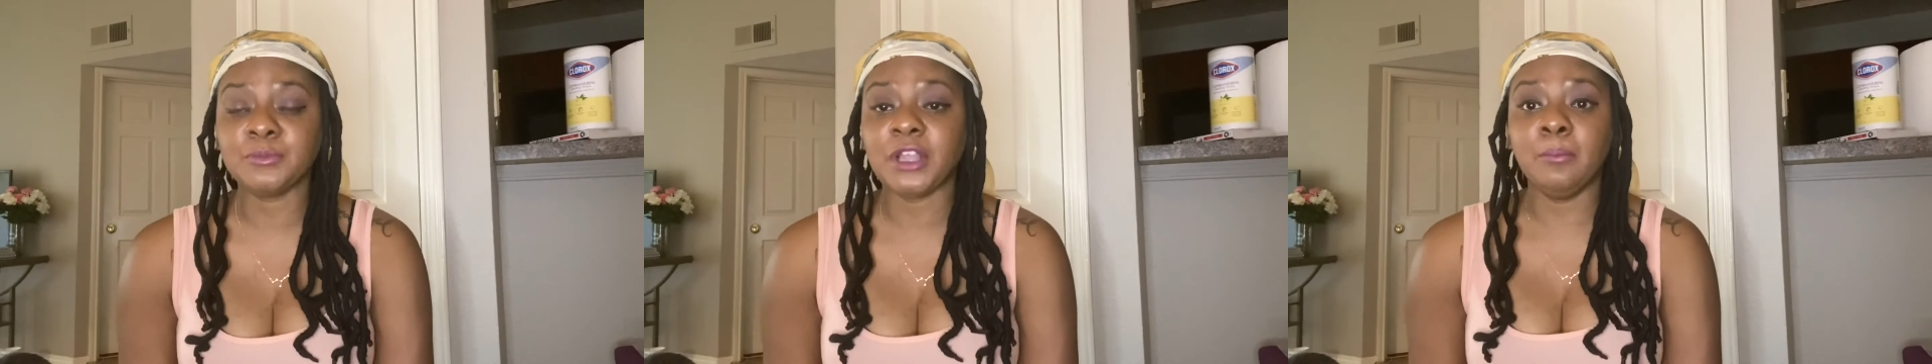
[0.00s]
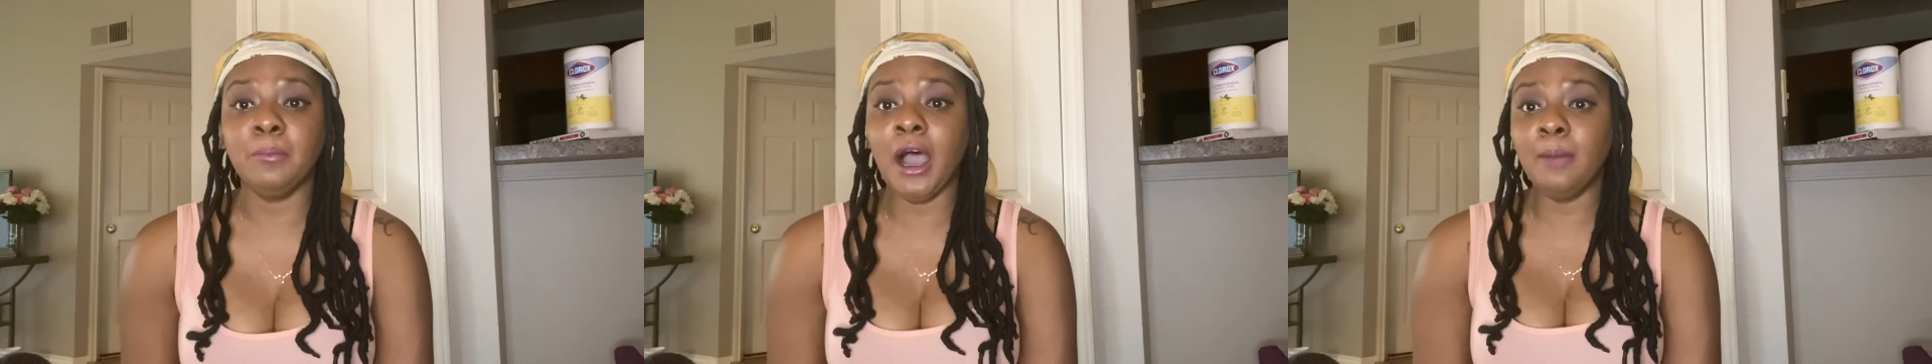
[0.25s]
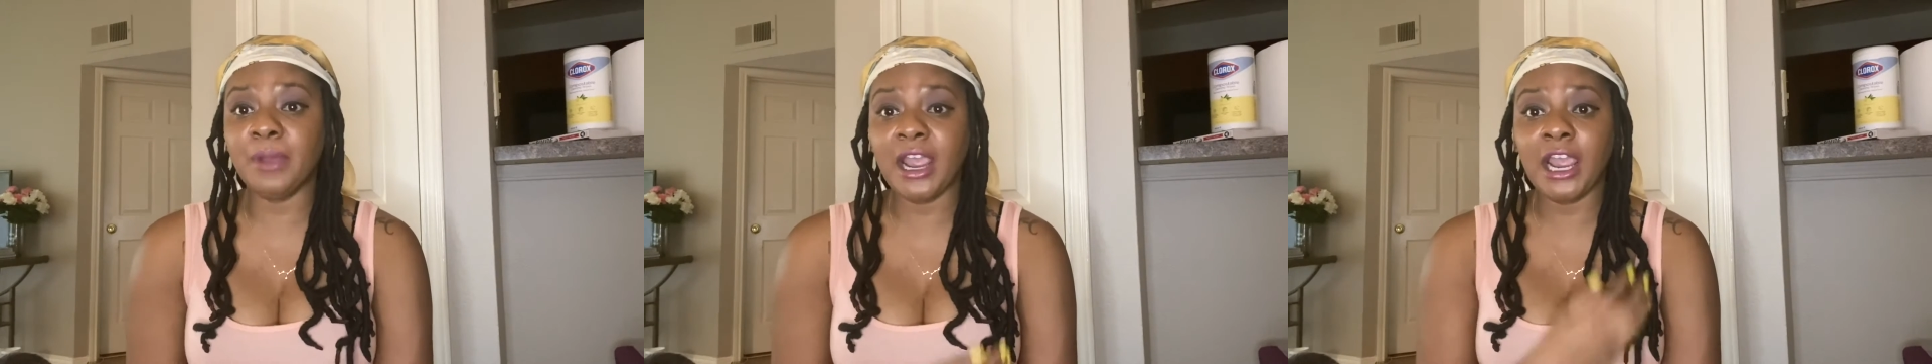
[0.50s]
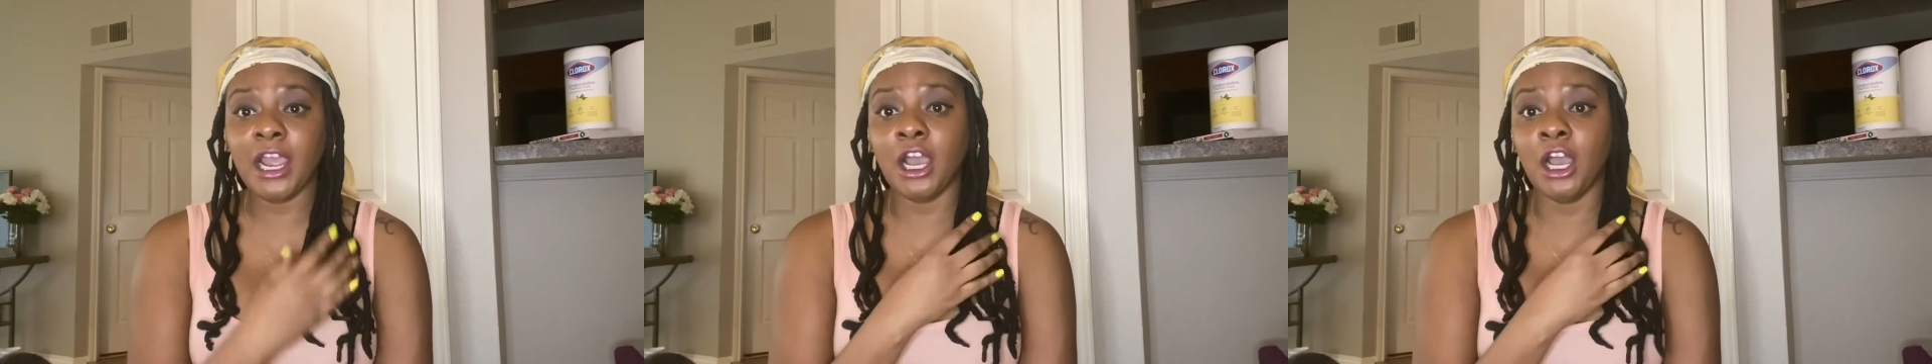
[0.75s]
my
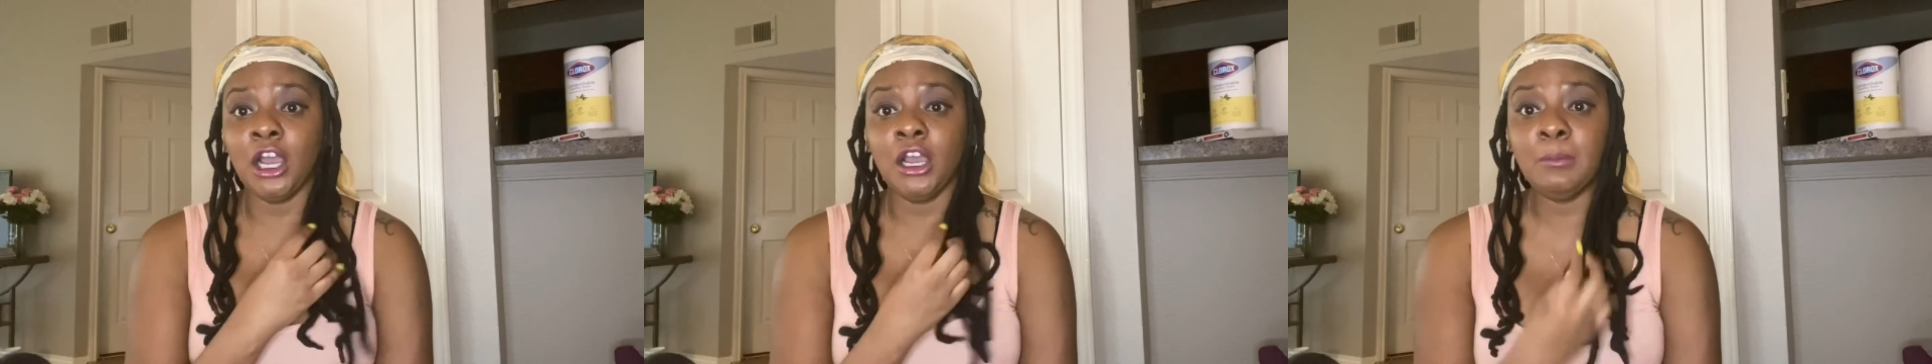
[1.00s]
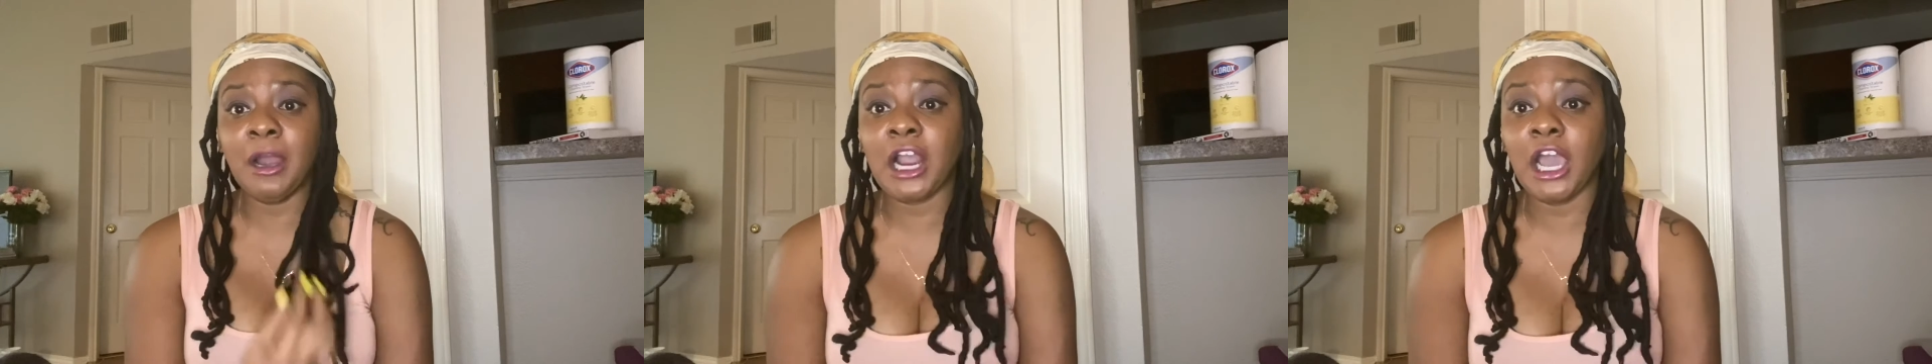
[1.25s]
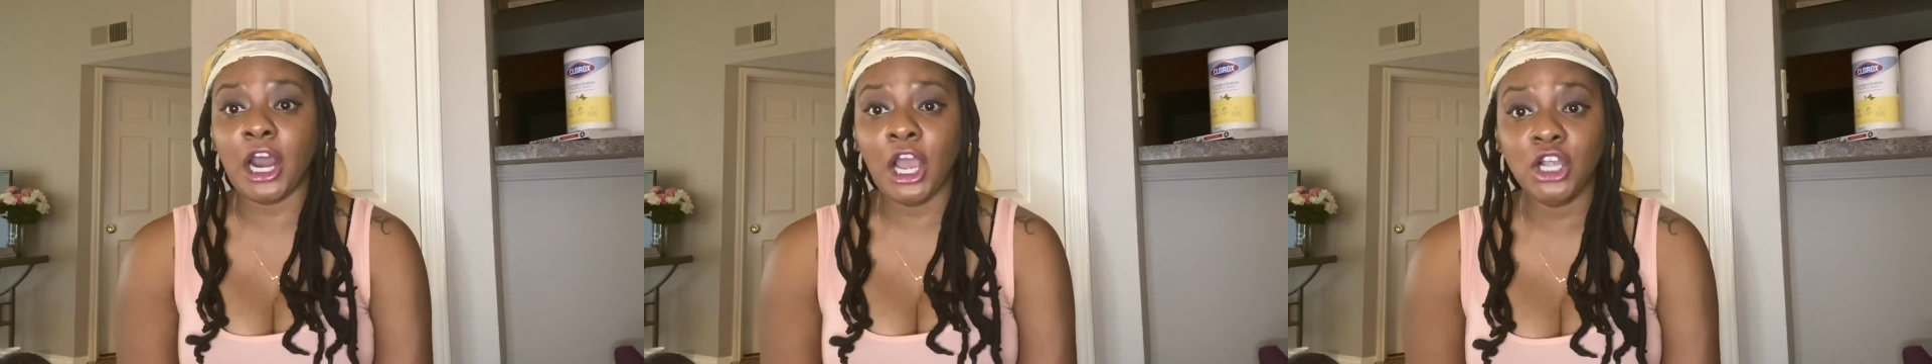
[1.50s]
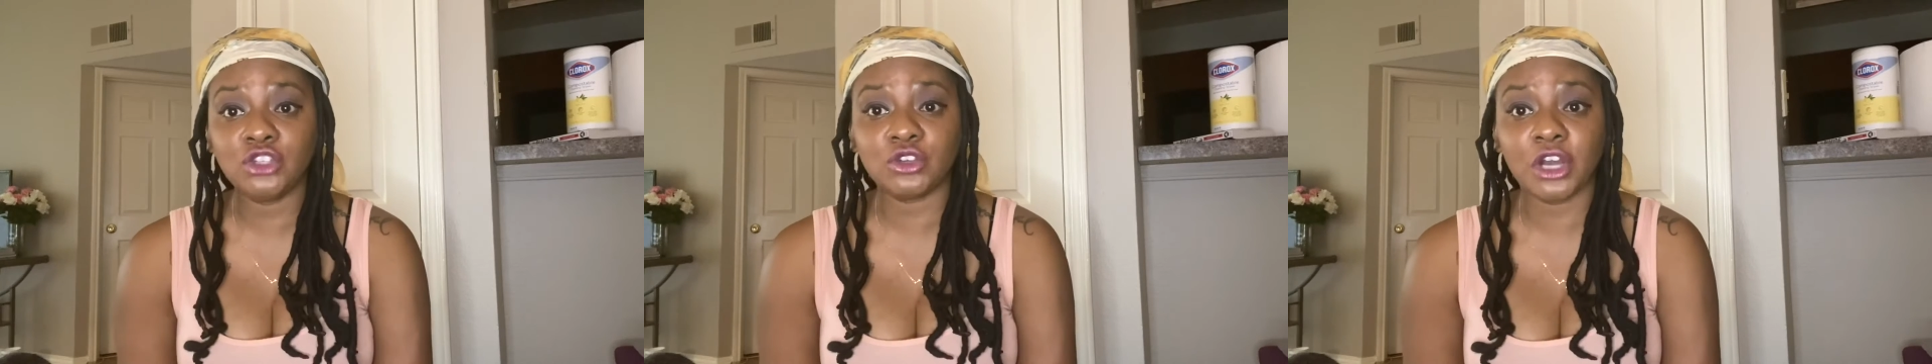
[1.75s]
bad, I got
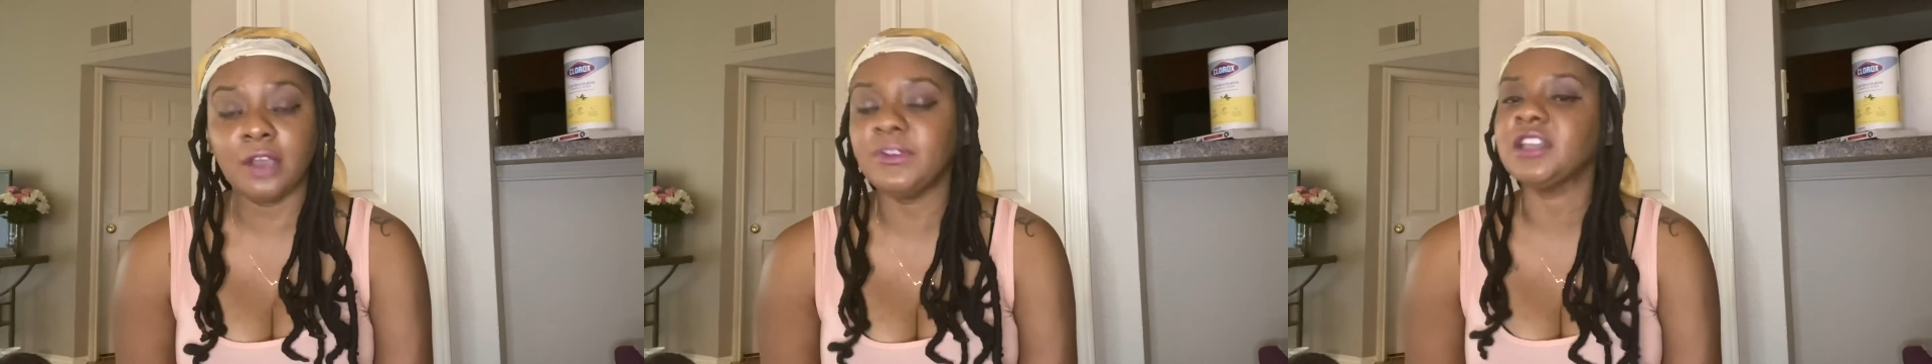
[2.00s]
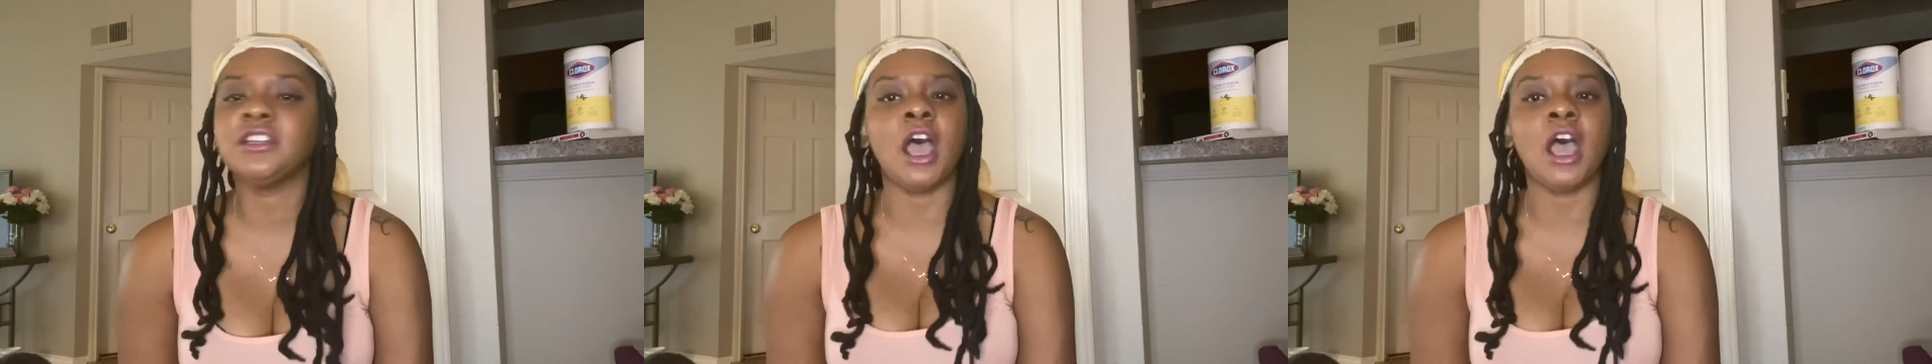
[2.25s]
100 of it.